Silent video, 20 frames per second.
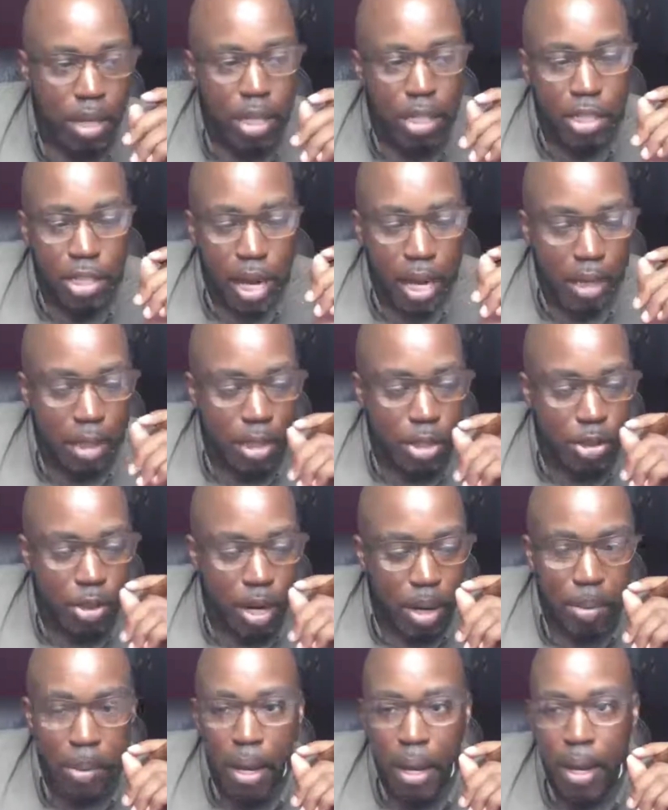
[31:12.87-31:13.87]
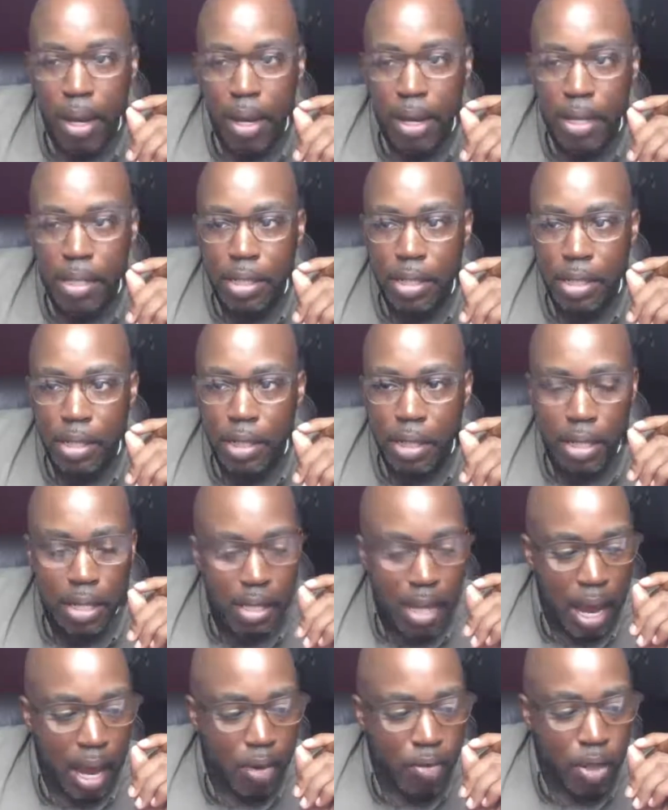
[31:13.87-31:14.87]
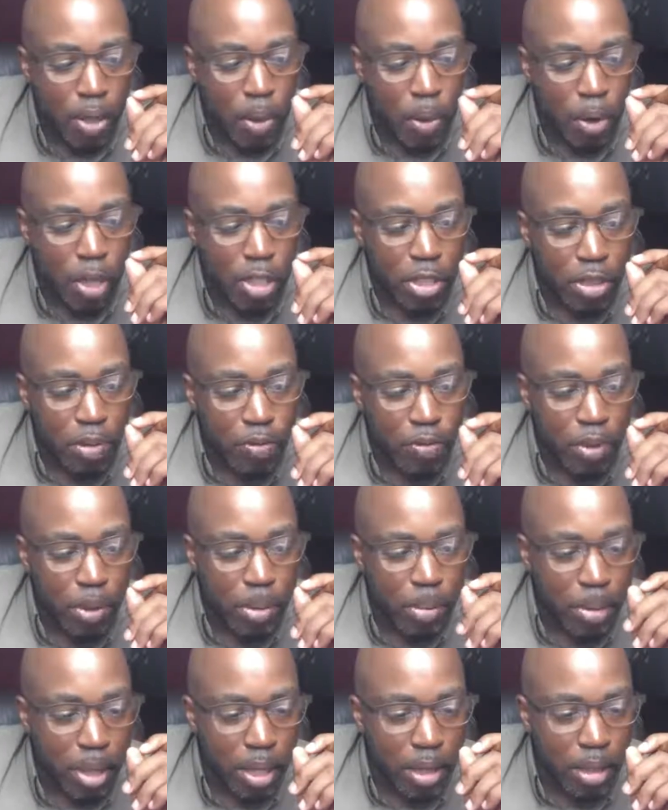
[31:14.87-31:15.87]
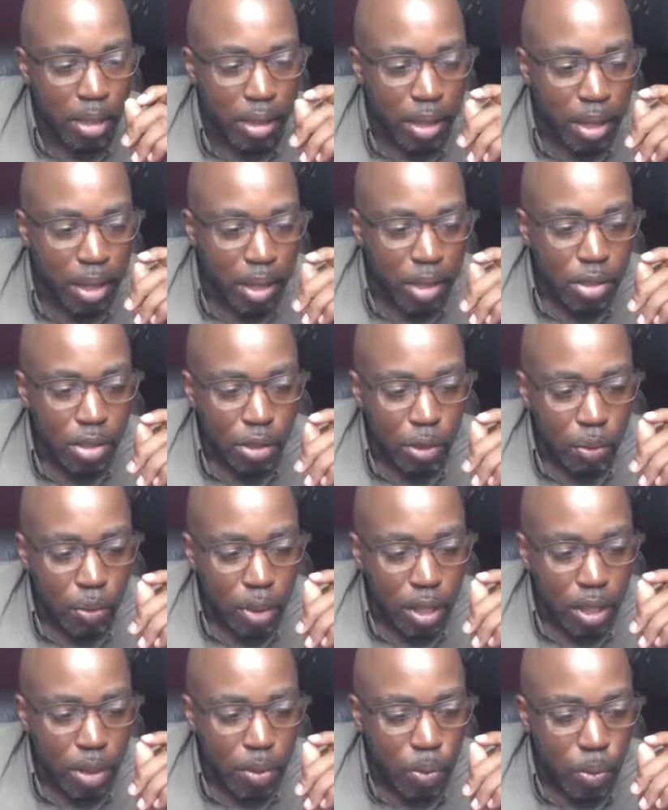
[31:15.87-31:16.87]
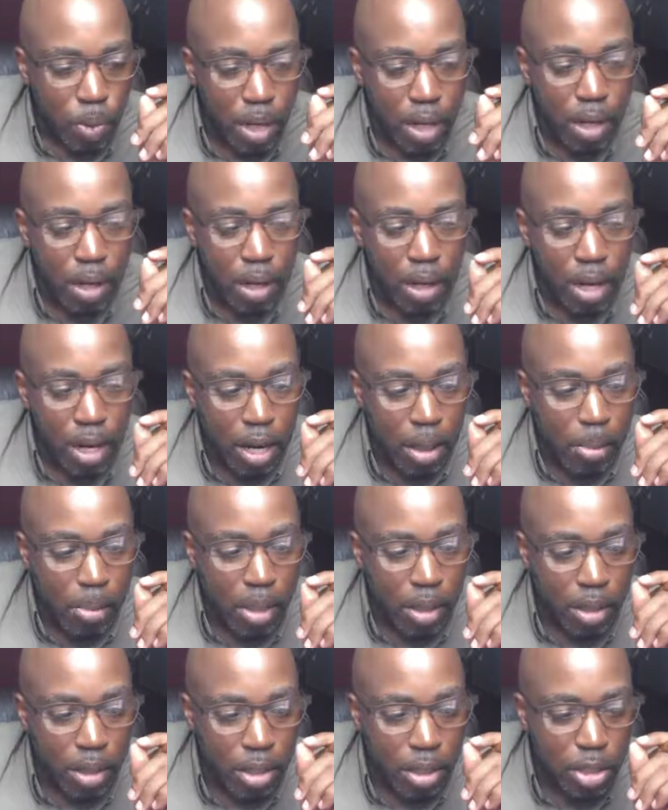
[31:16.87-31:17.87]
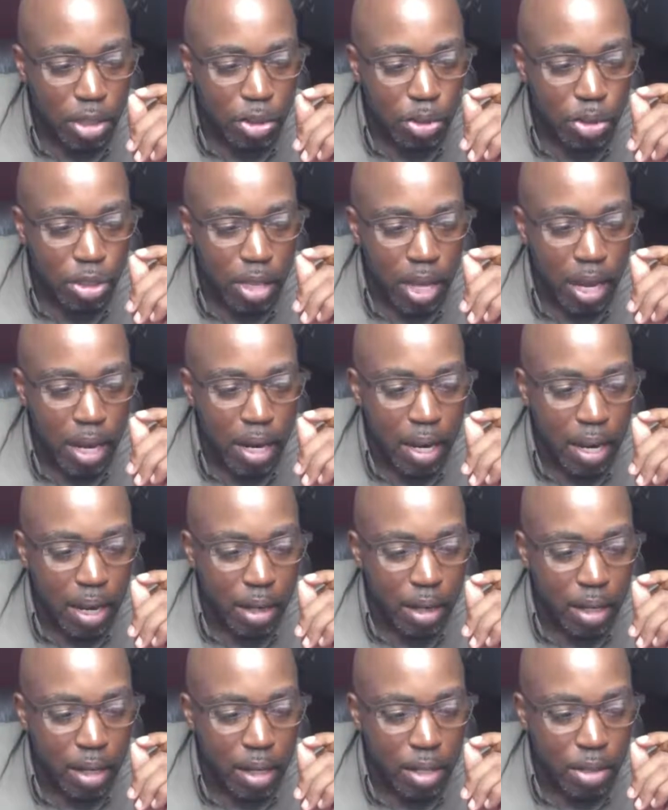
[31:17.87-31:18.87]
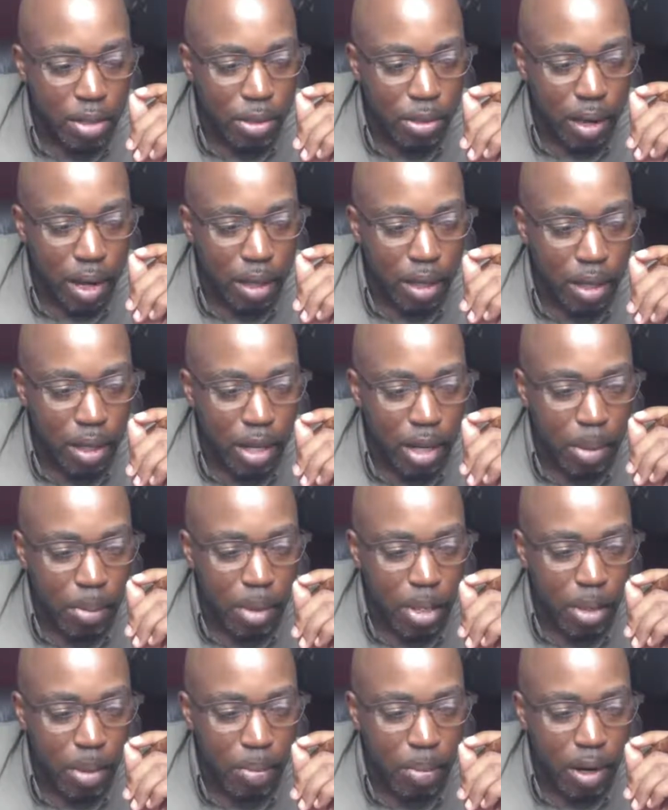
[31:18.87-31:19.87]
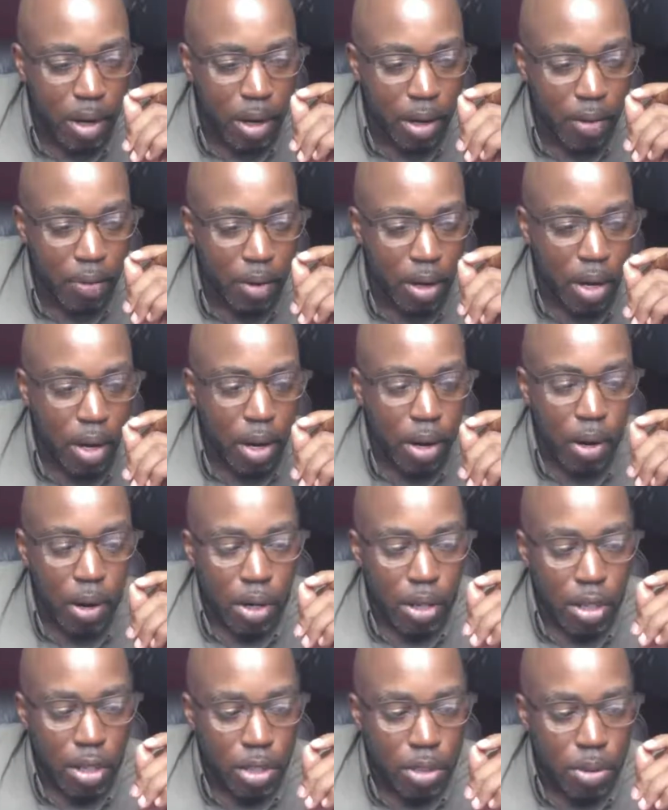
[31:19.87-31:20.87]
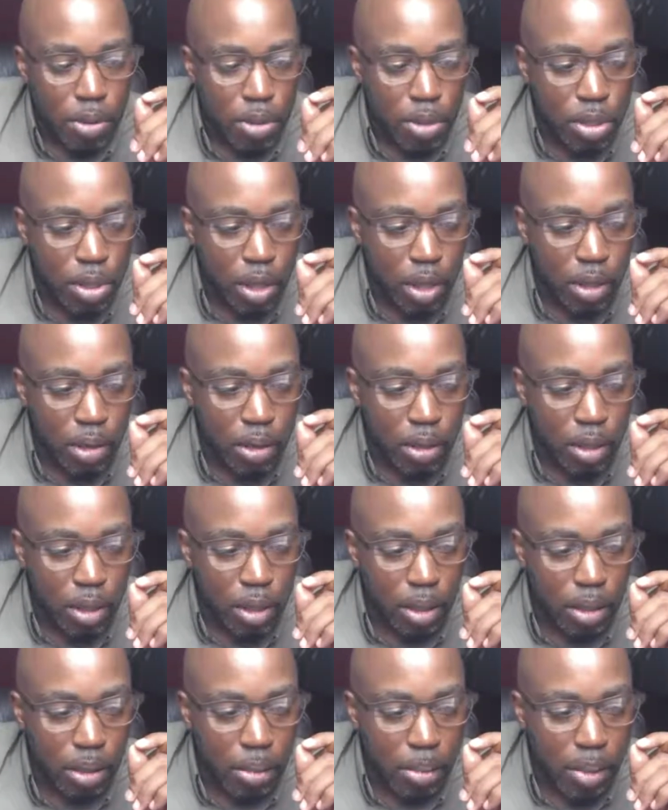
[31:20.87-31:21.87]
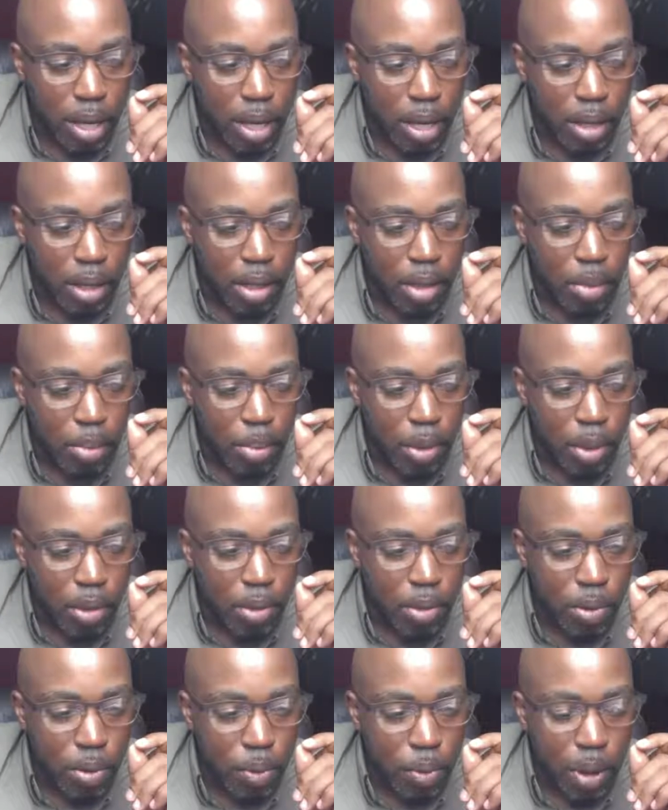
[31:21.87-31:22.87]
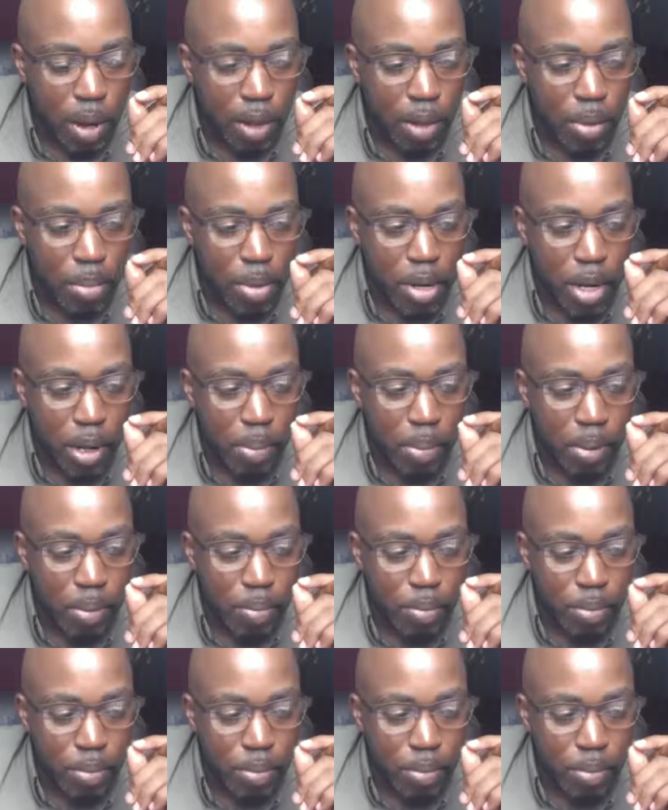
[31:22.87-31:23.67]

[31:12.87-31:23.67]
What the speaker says: Chocolate Drop asks, she says, I have a question for the men. So when we are coming, could you stay down there so I can come in your mouth, or could you suck on the little man in the boat while I'm coming?